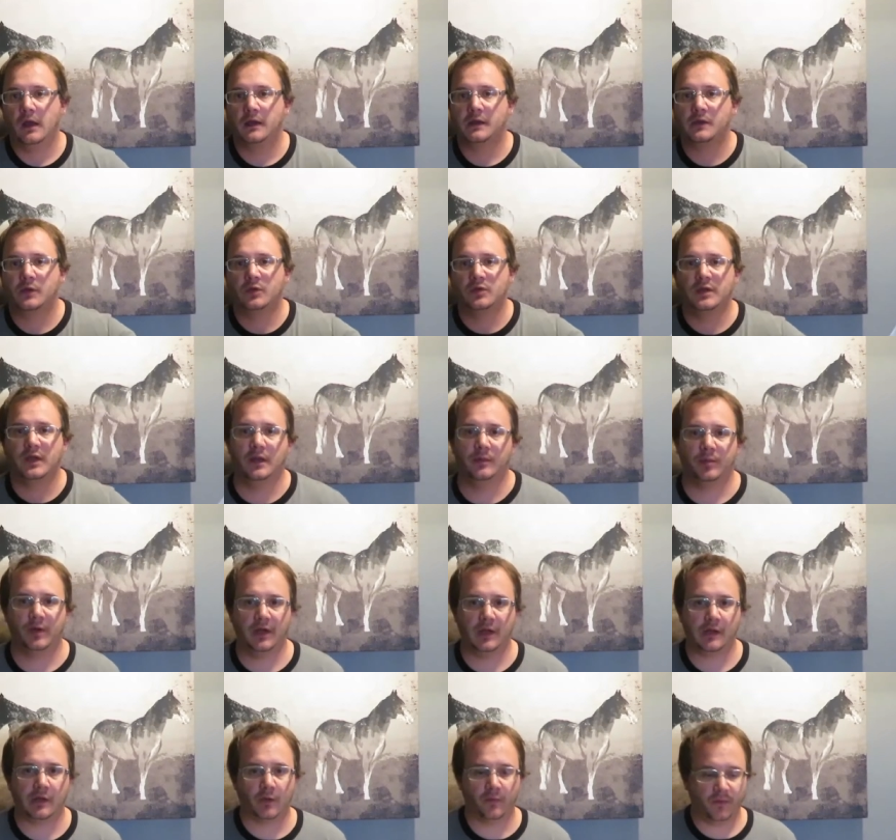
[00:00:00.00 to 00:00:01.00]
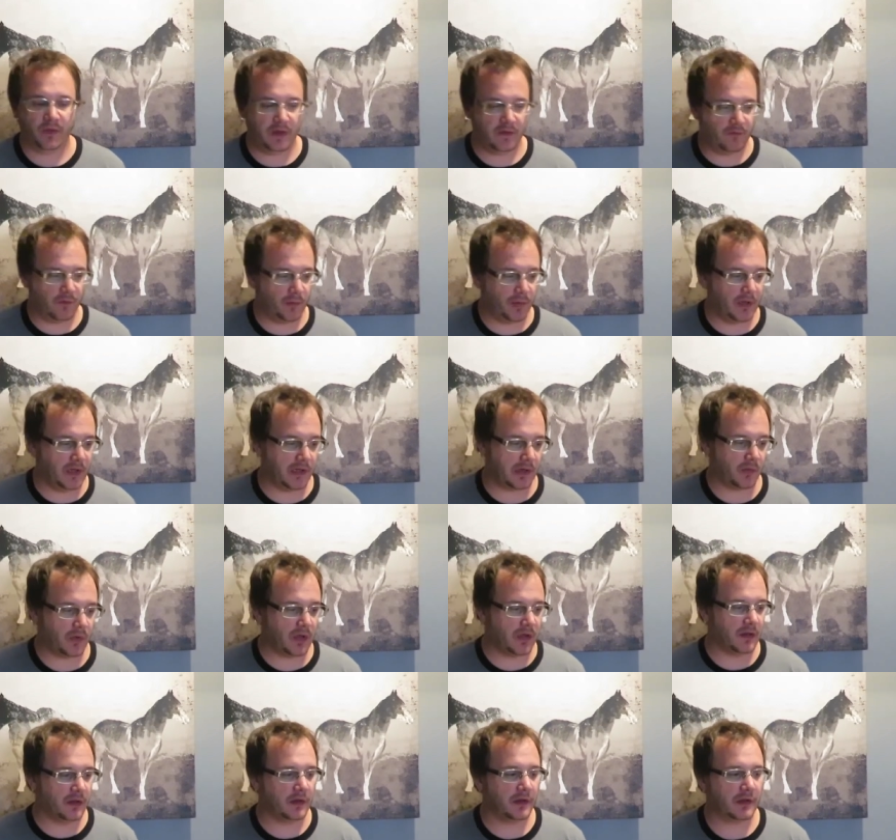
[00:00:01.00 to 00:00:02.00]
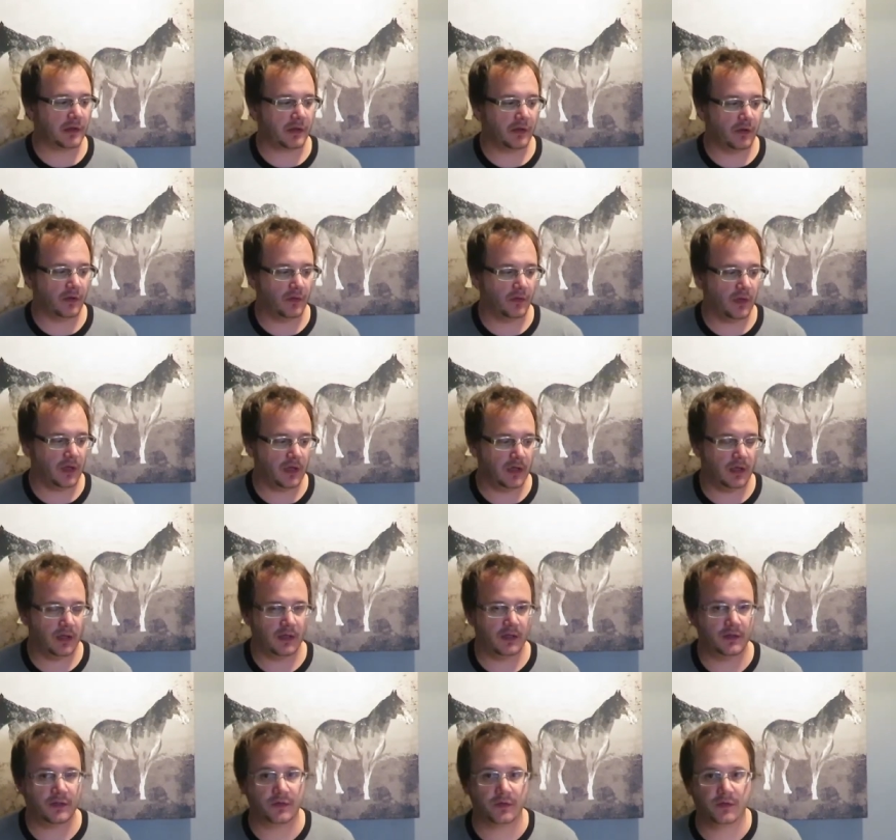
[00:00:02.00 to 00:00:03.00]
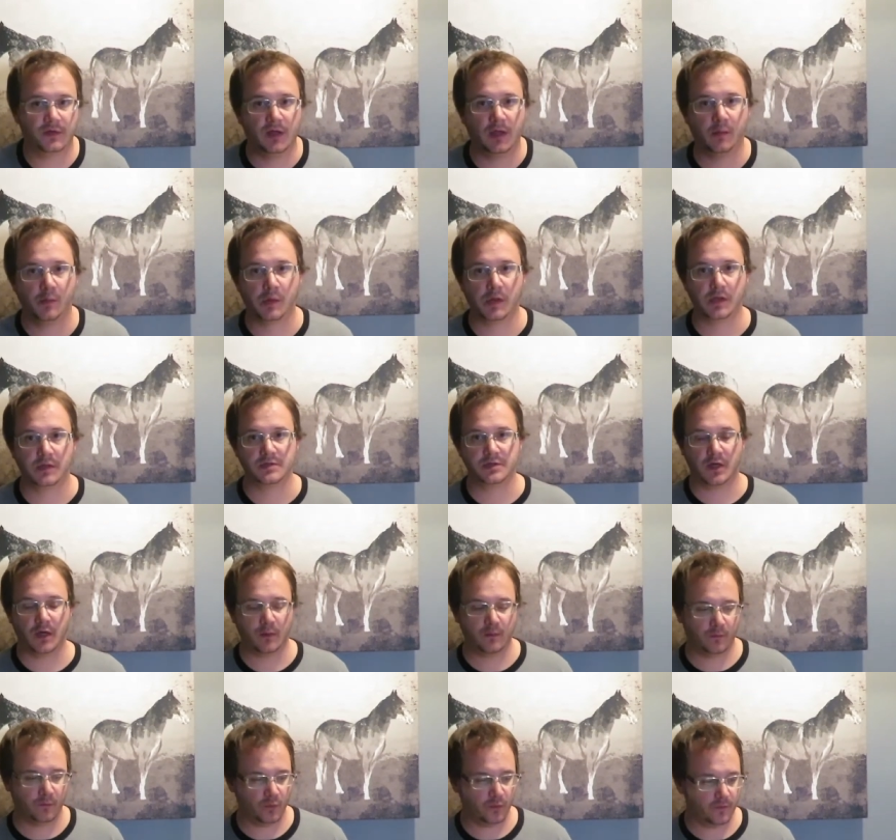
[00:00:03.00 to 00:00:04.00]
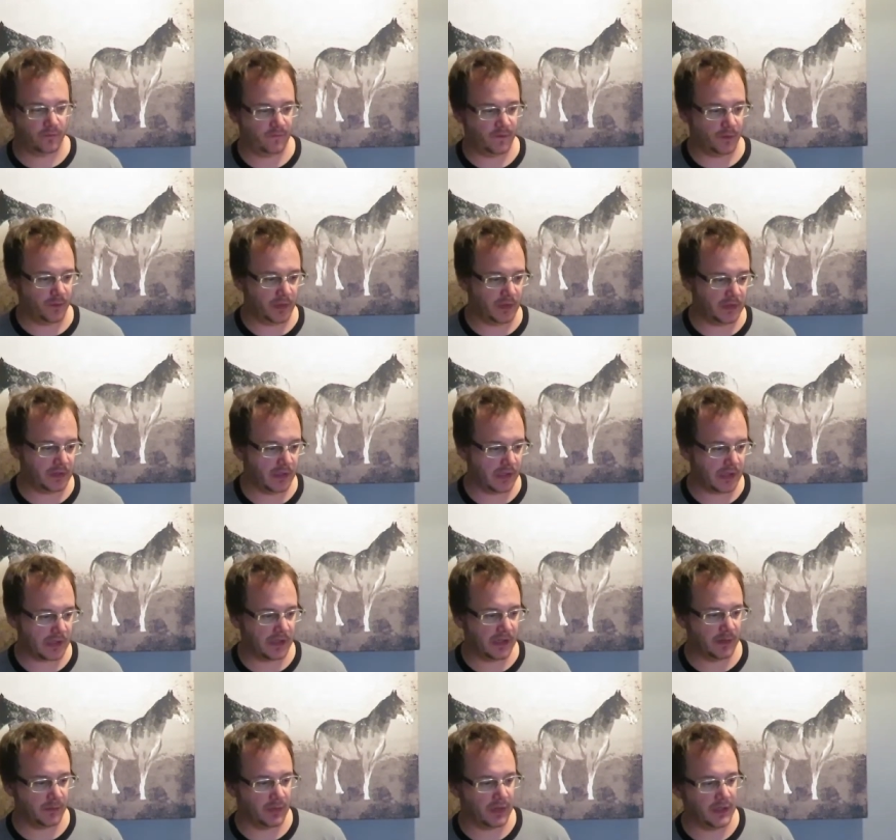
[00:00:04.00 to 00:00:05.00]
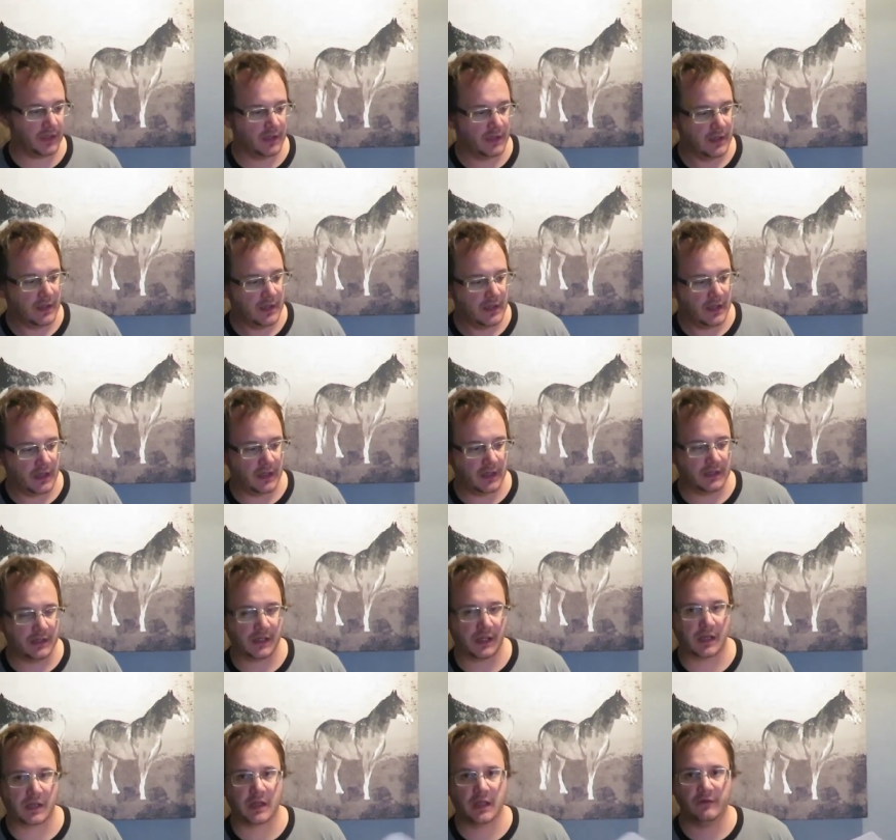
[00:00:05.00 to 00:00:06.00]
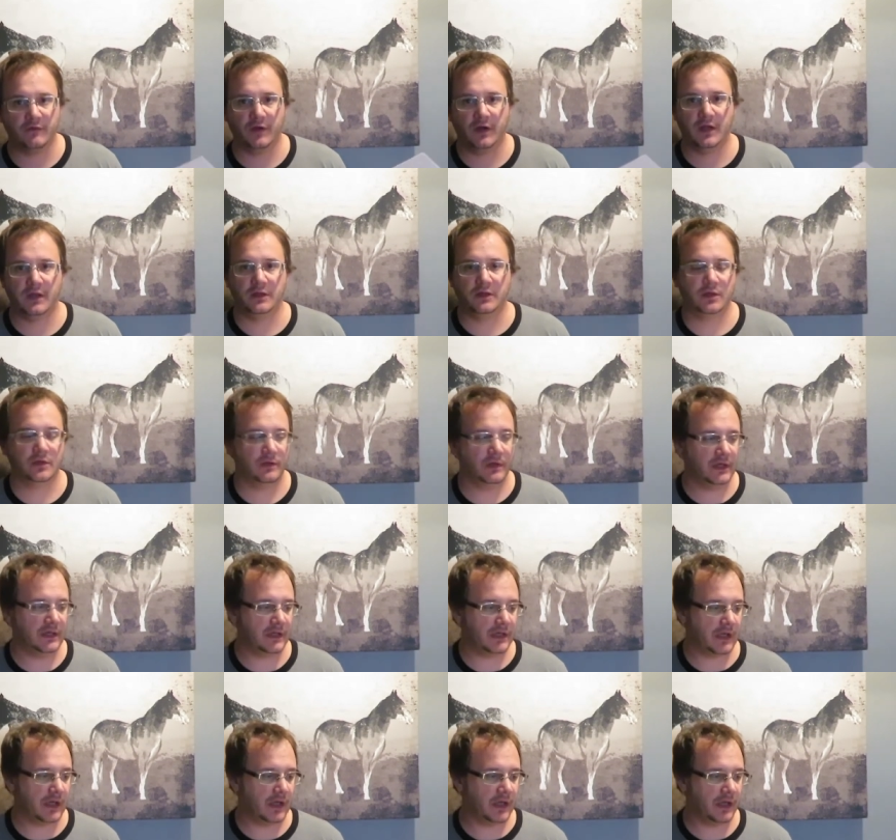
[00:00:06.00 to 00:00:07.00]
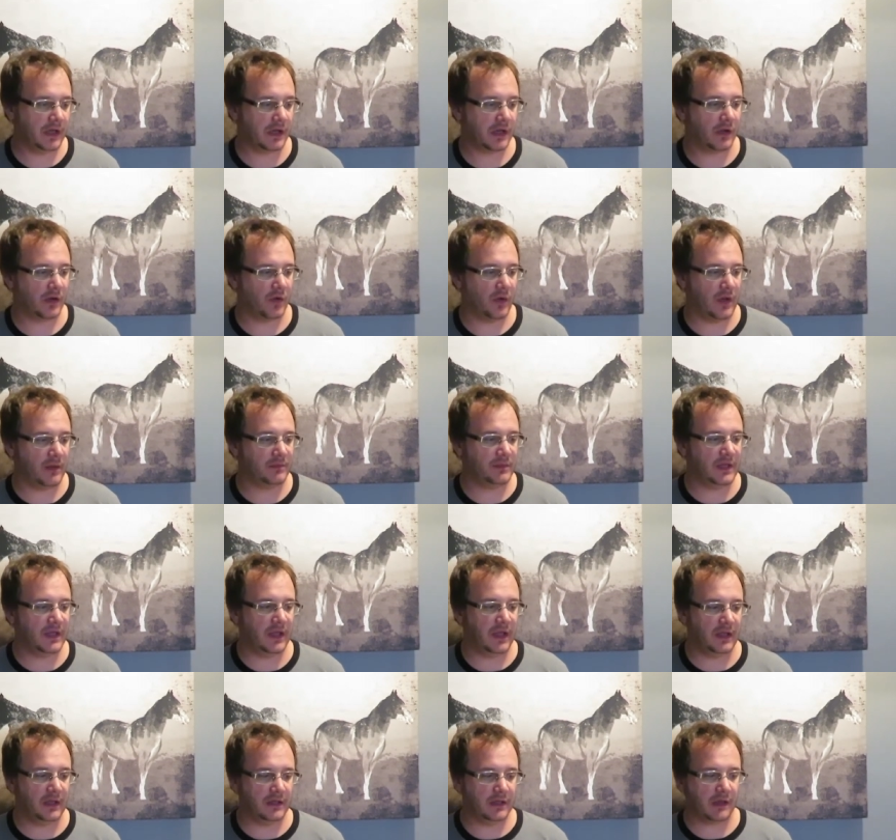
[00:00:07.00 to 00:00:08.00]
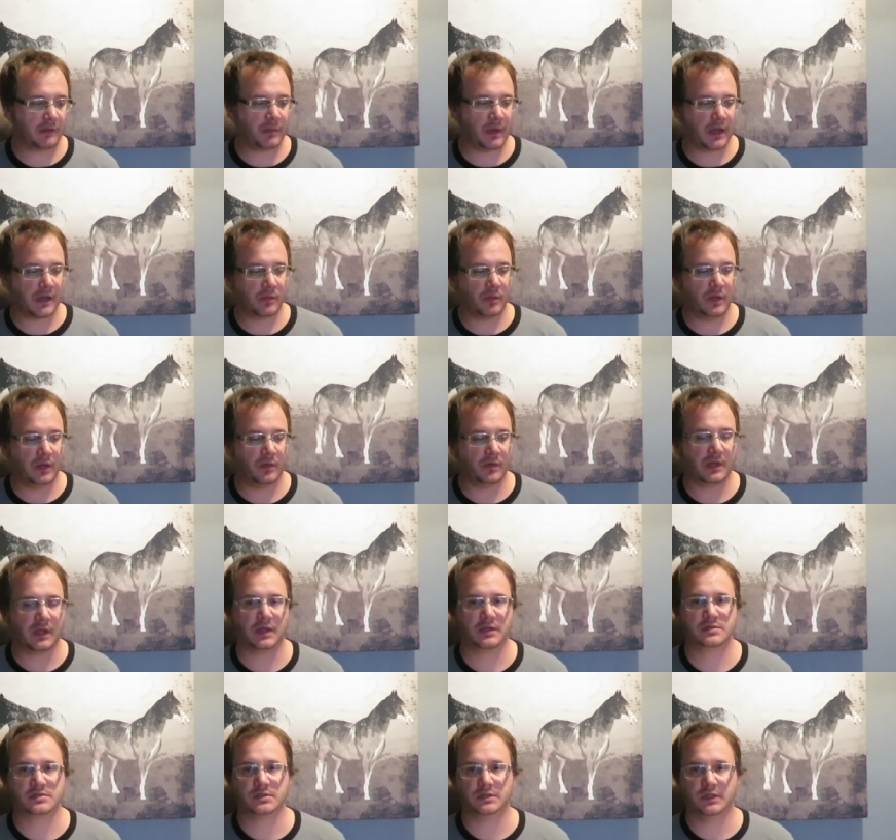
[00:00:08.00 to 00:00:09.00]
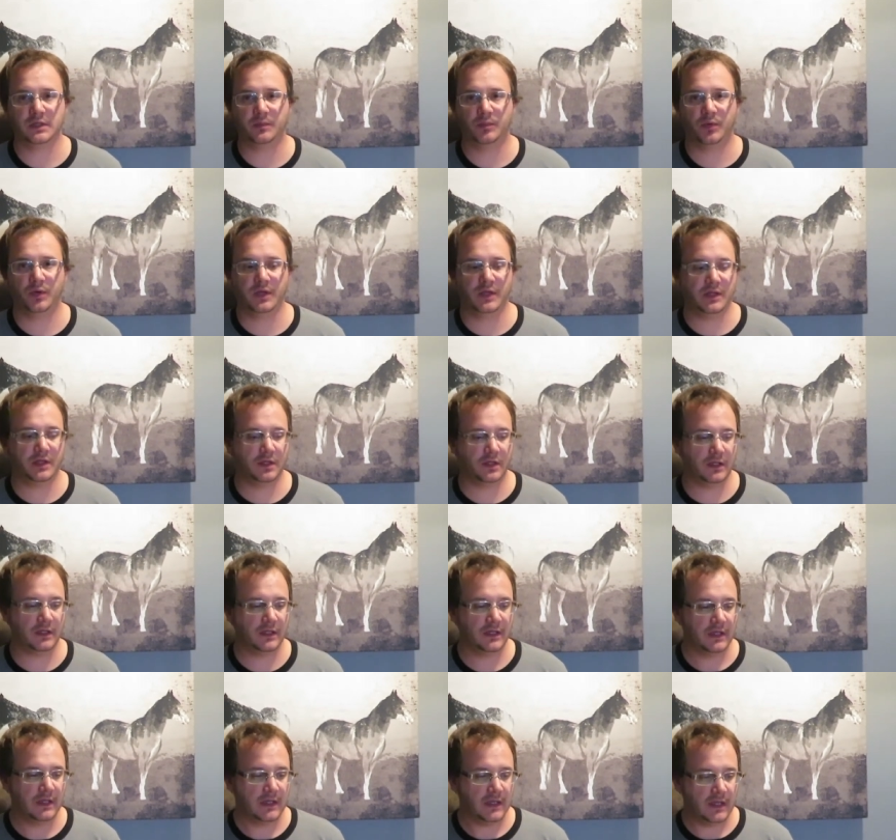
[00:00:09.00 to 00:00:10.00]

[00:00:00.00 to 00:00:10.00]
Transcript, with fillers: How's it going today, buddies? Hopefully everybody's well. So uh, third time's the charm filming this thing, but uh, let's just dive right into it. Uh, so MDA this past week was actually pretty good.